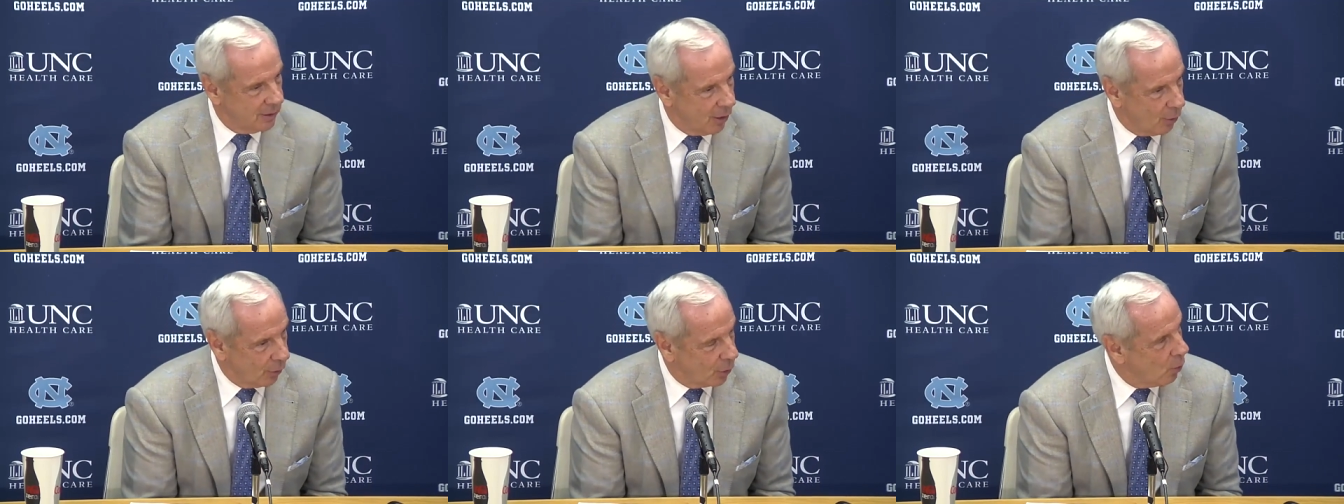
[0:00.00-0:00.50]

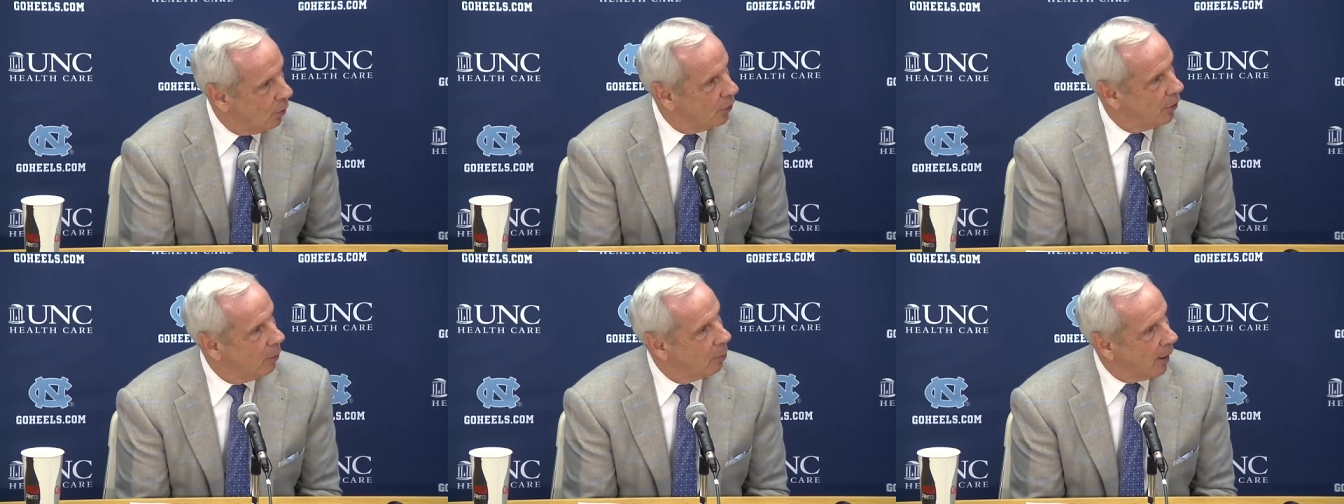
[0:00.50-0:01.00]
on the court
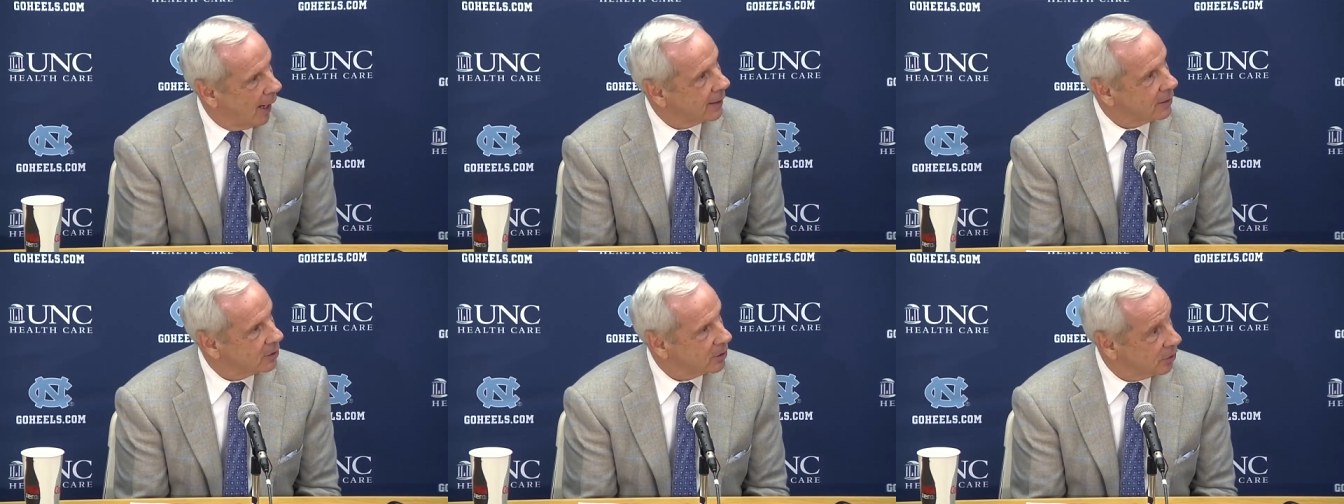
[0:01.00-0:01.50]
during
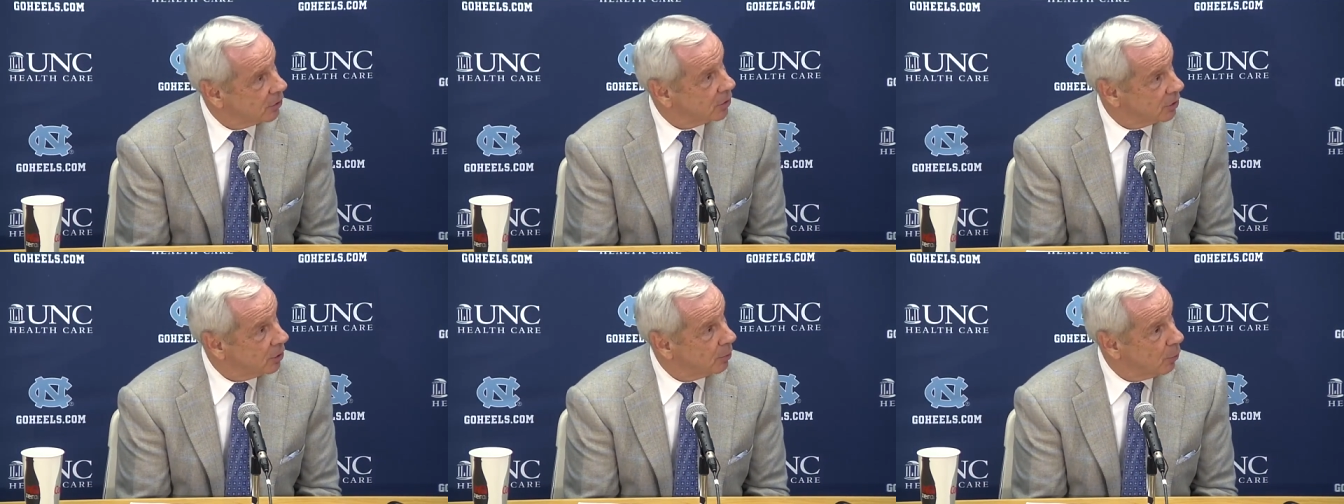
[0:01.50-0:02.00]
practice because there's
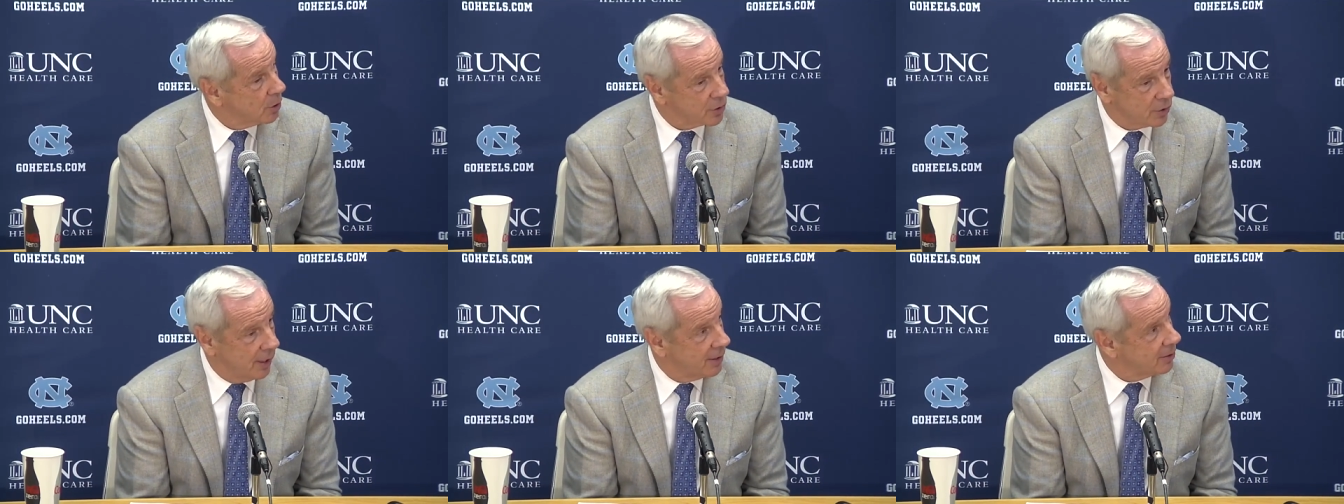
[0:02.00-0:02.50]
a little more
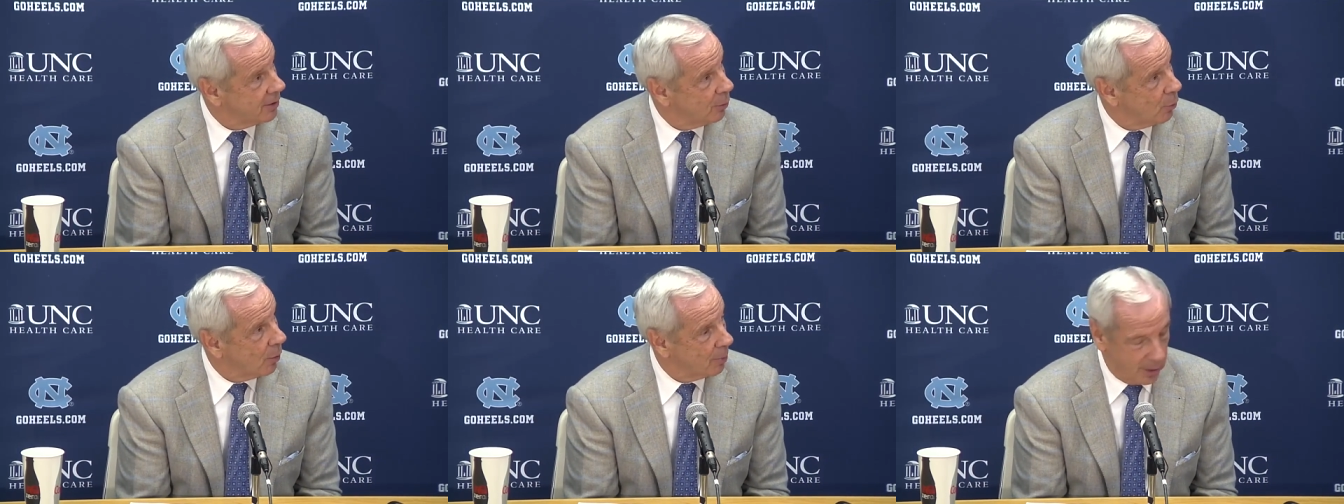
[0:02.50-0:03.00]
stress and a little
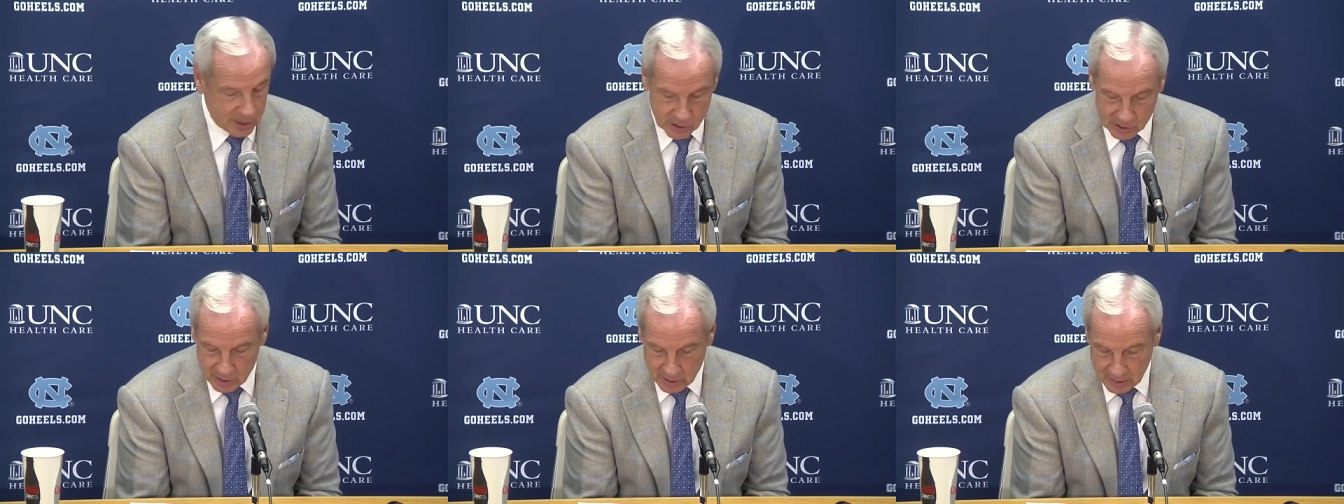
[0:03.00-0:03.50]
more
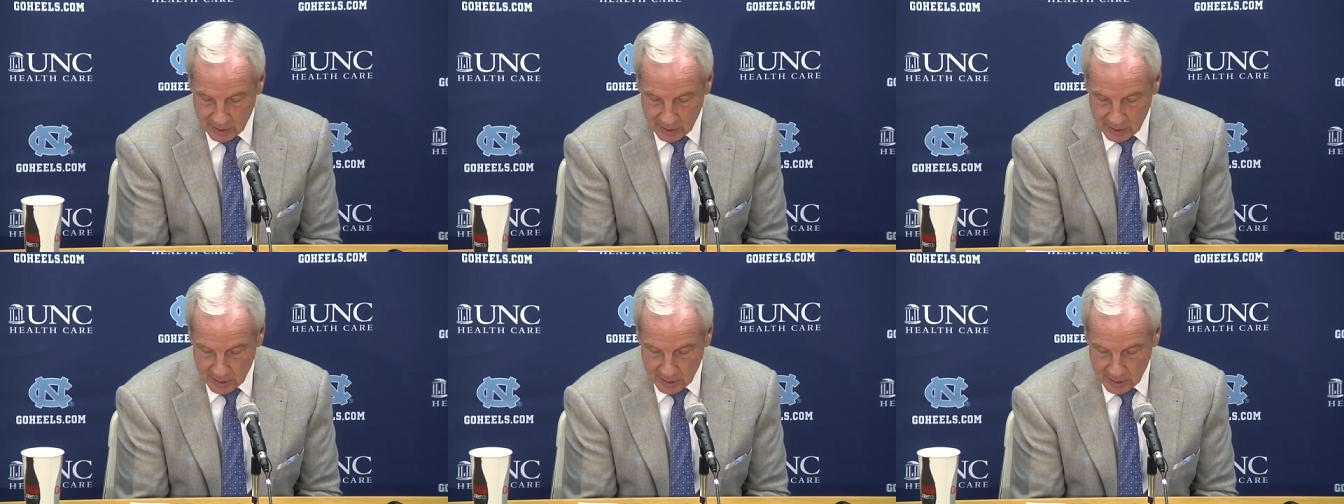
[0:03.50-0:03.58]
pressure.